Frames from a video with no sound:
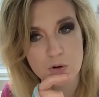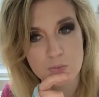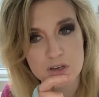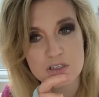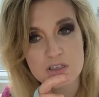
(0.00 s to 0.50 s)
when
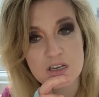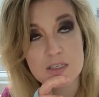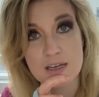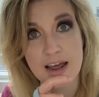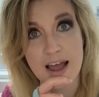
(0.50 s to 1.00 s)
BTT
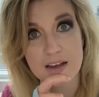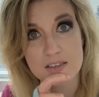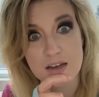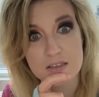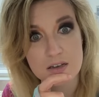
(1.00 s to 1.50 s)
Inside
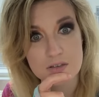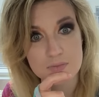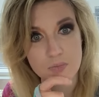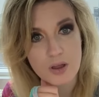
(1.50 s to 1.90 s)
Access is.